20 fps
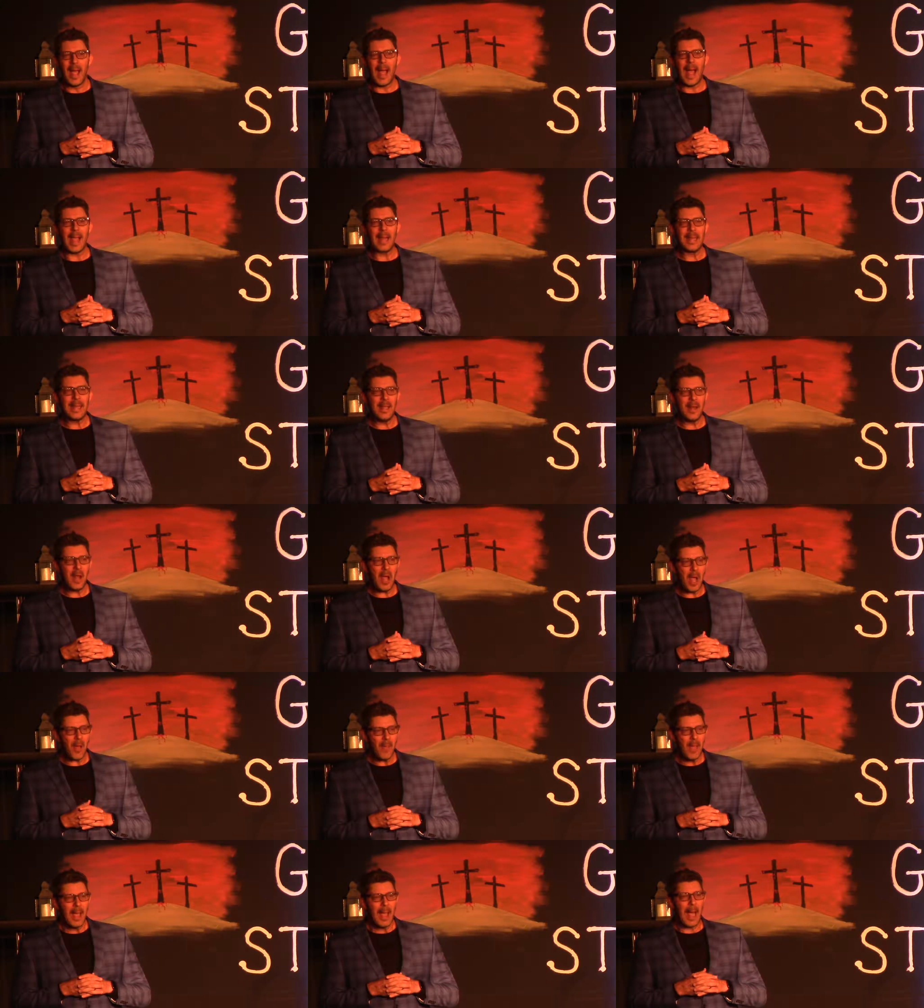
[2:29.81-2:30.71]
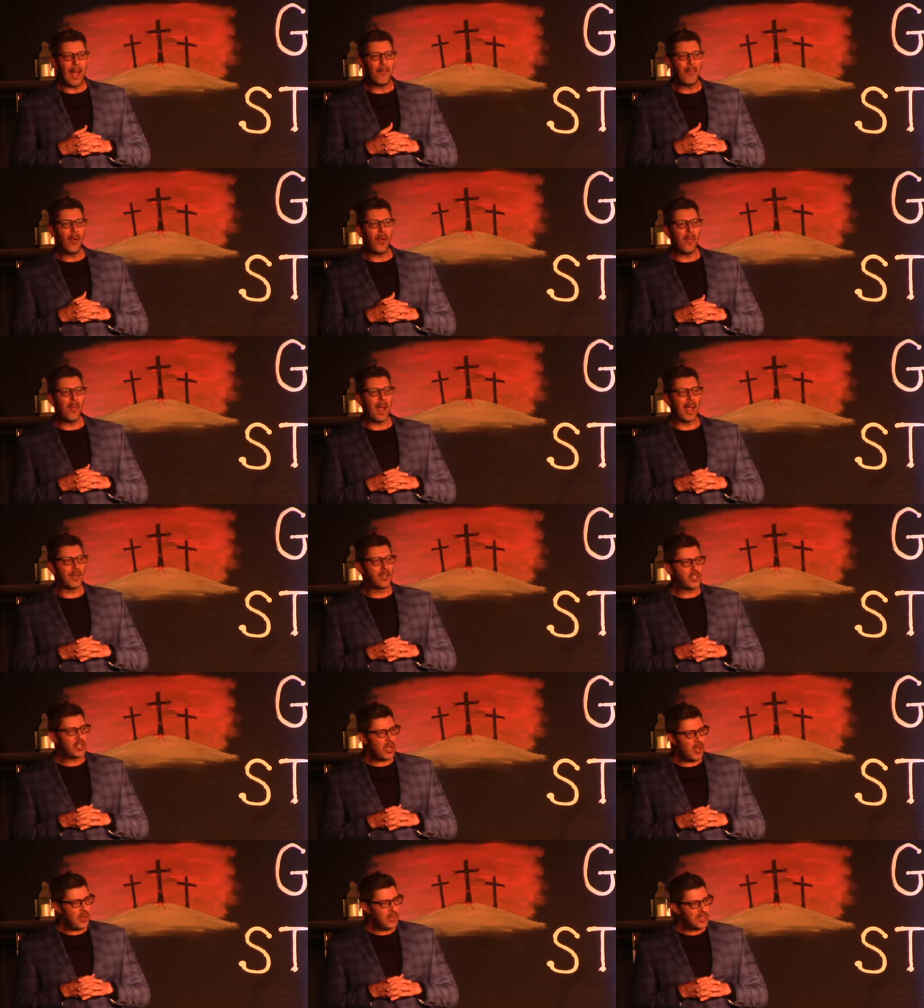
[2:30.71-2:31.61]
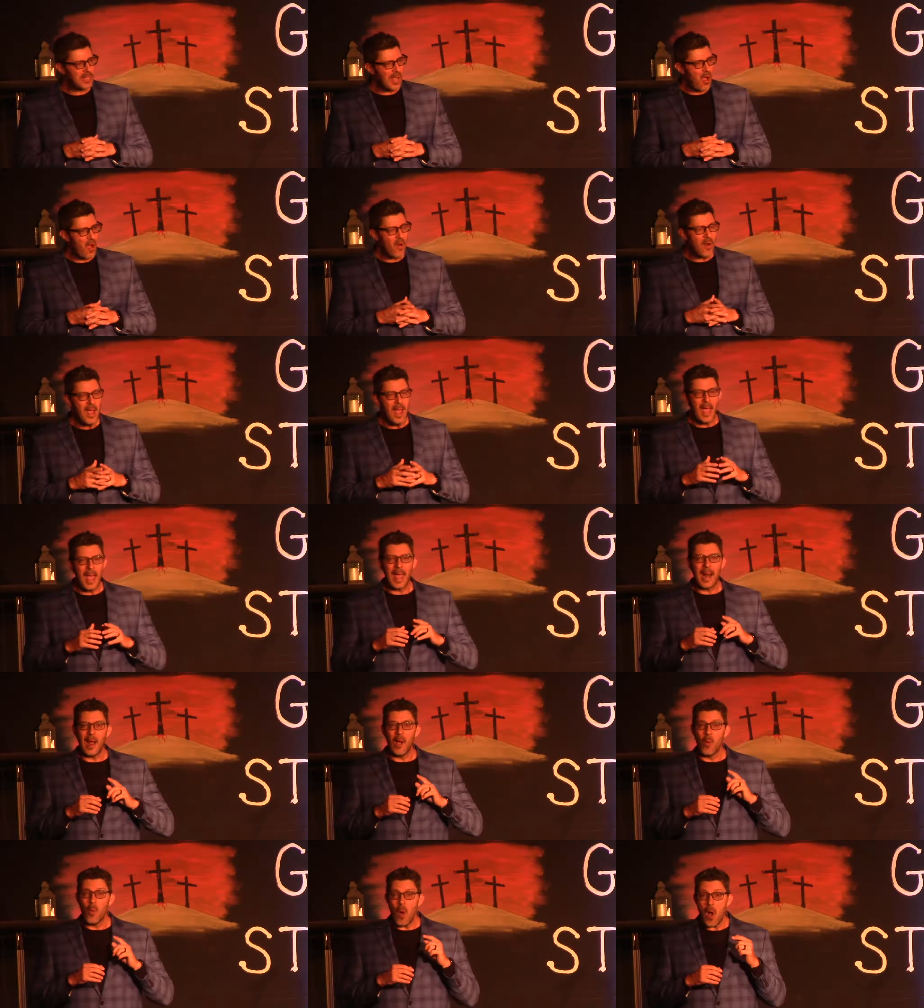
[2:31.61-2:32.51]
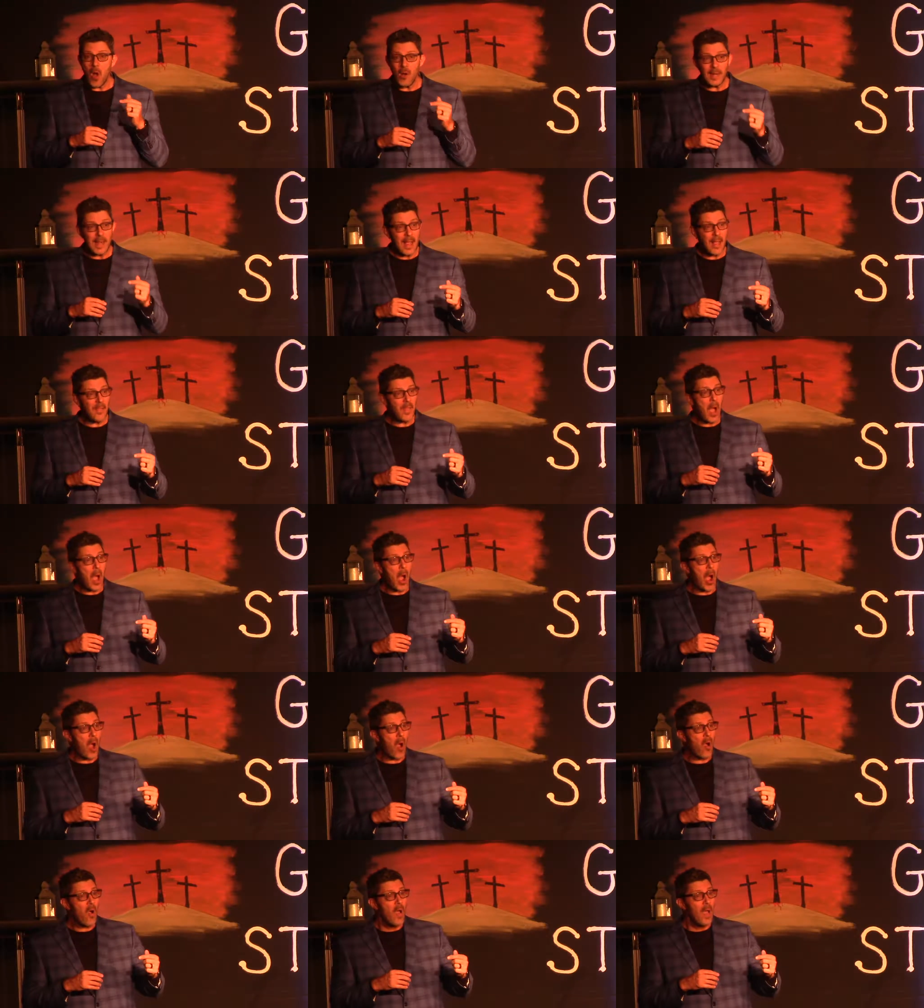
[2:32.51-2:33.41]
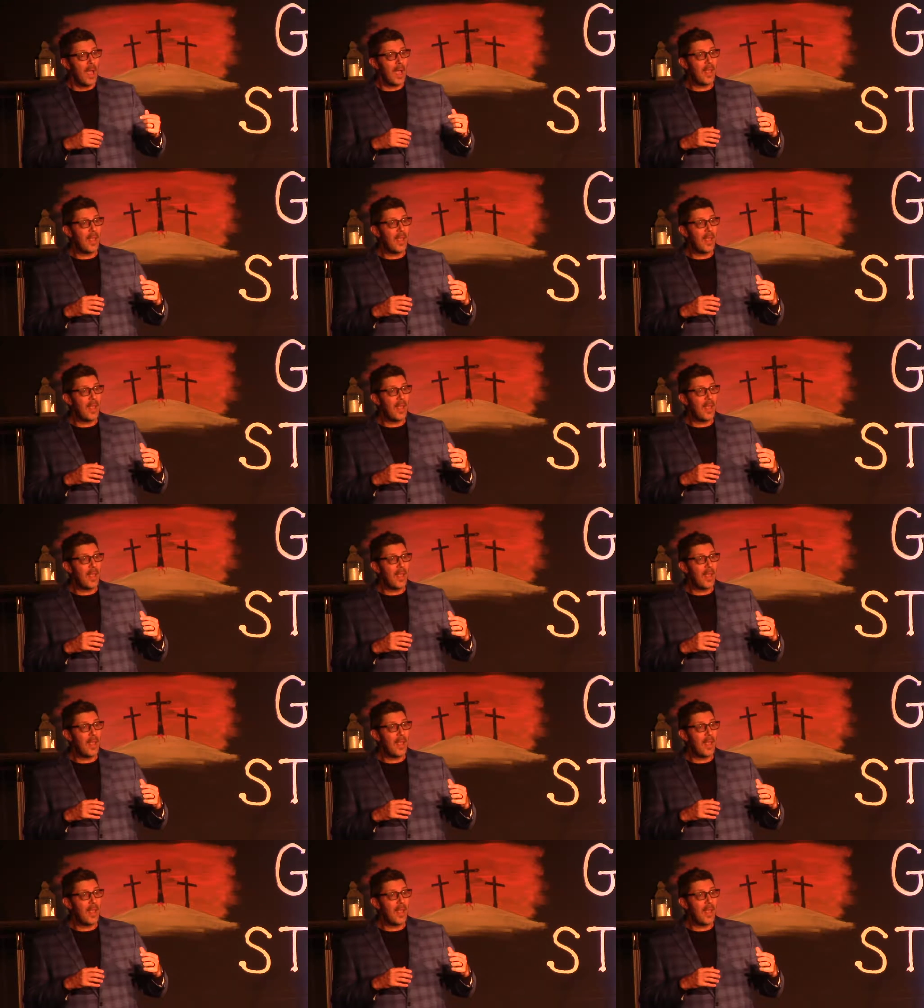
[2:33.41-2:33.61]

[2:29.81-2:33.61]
I get up, I put my shoes on, and I walk down the hall,